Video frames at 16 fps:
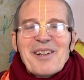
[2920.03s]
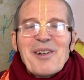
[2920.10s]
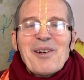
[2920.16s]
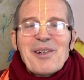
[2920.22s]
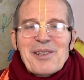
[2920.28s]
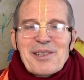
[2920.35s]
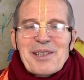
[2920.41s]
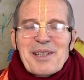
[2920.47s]

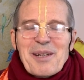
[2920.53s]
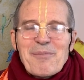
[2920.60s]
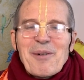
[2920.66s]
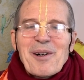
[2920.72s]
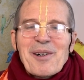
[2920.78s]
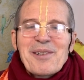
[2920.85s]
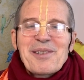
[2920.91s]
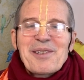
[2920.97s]
urged him
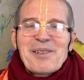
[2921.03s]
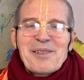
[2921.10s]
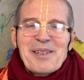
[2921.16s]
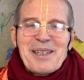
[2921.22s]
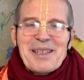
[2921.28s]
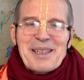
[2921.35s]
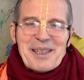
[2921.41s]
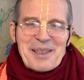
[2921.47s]
on to
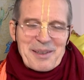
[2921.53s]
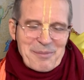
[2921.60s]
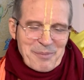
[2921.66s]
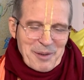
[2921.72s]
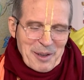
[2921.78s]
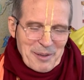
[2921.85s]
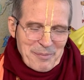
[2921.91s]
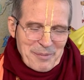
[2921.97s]
read in the
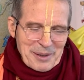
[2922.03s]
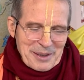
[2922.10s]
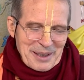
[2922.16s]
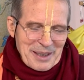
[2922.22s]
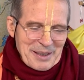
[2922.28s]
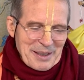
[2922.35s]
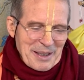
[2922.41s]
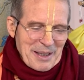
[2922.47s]
purport,
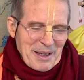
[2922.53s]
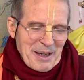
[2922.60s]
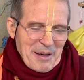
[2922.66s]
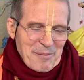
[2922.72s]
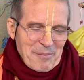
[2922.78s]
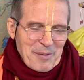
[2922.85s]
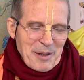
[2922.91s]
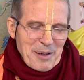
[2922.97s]
and
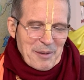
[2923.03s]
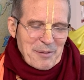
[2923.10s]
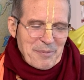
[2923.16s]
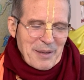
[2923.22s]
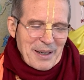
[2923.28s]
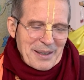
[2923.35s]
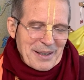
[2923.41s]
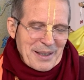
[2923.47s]

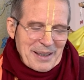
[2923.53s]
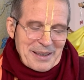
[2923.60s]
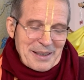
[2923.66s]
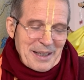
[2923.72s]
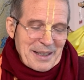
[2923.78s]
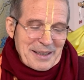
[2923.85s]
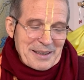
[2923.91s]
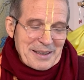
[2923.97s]

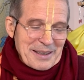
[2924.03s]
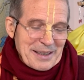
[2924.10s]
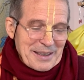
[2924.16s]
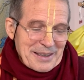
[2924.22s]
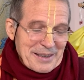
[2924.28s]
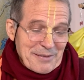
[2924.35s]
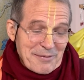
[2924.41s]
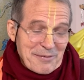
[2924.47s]

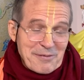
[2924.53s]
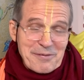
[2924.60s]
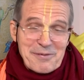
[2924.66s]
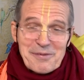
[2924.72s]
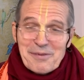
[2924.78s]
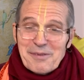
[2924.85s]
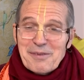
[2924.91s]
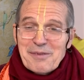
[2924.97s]
the
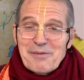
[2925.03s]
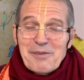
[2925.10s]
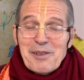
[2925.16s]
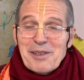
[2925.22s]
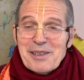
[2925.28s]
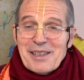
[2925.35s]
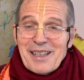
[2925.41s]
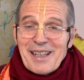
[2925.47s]

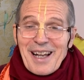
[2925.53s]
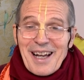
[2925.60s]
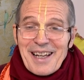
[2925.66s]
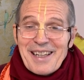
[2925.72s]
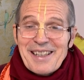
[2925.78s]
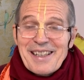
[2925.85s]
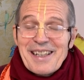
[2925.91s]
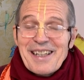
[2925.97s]
first
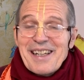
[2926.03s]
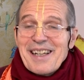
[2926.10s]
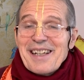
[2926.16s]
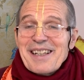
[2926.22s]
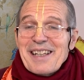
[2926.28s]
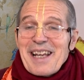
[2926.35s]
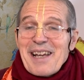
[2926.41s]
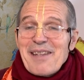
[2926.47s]
line
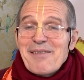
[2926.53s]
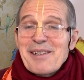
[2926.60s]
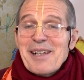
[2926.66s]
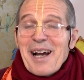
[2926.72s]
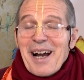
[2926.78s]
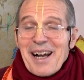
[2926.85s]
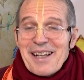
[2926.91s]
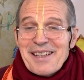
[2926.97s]
gave an
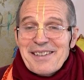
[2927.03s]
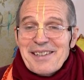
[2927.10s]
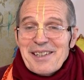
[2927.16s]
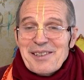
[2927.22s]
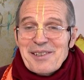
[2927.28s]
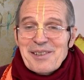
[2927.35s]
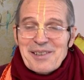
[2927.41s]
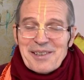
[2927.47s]
answer
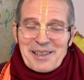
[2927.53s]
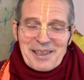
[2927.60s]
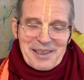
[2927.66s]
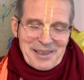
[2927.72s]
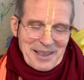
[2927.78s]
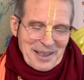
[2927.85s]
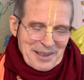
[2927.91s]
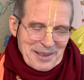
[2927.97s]
to
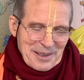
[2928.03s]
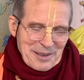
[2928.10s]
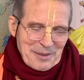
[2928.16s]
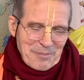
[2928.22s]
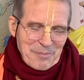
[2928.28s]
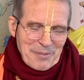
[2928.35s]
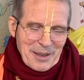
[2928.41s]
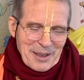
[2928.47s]
Giriraj
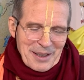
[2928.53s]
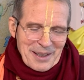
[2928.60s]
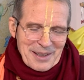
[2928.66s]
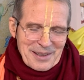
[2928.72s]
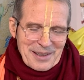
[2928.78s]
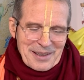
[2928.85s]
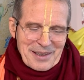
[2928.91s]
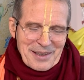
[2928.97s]

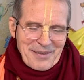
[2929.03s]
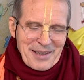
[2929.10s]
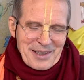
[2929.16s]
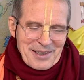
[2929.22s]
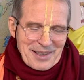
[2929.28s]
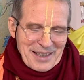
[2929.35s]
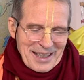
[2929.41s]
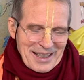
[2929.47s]
Maharaj's
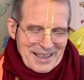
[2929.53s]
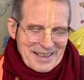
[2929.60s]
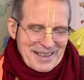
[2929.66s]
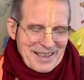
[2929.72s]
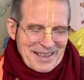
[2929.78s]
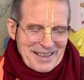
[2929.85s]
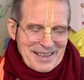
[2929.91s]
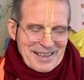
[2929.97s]
question. Is
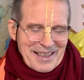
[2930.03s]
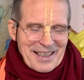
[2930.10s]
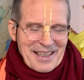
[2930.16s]
this,